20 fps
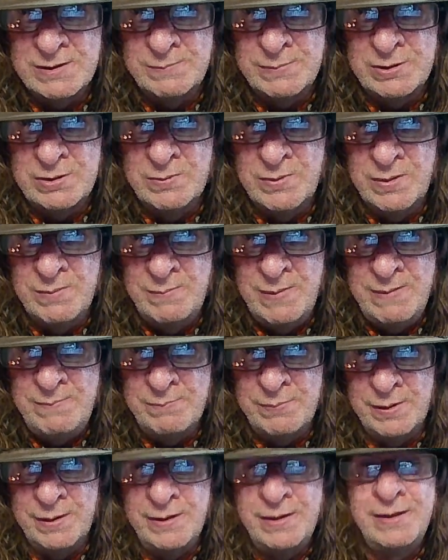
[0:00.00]
and become a
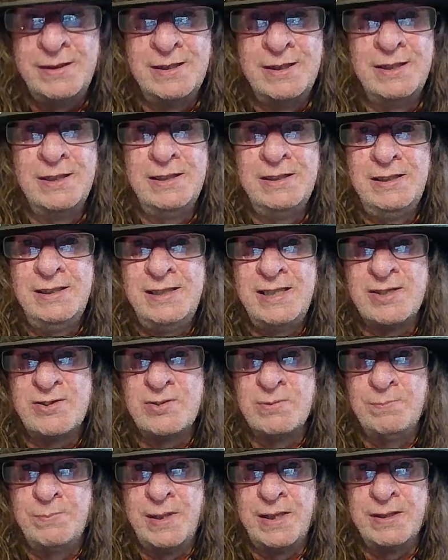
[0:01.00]
member, you get
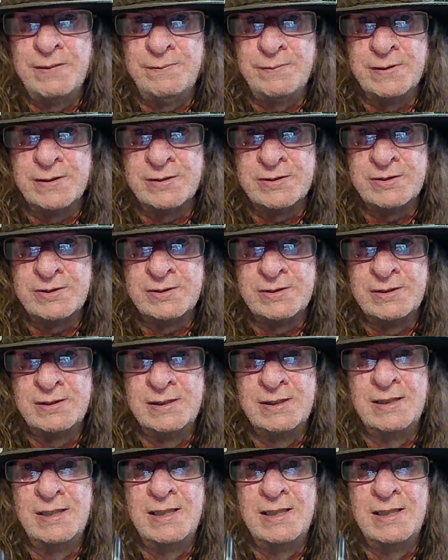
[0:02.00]
some benefits.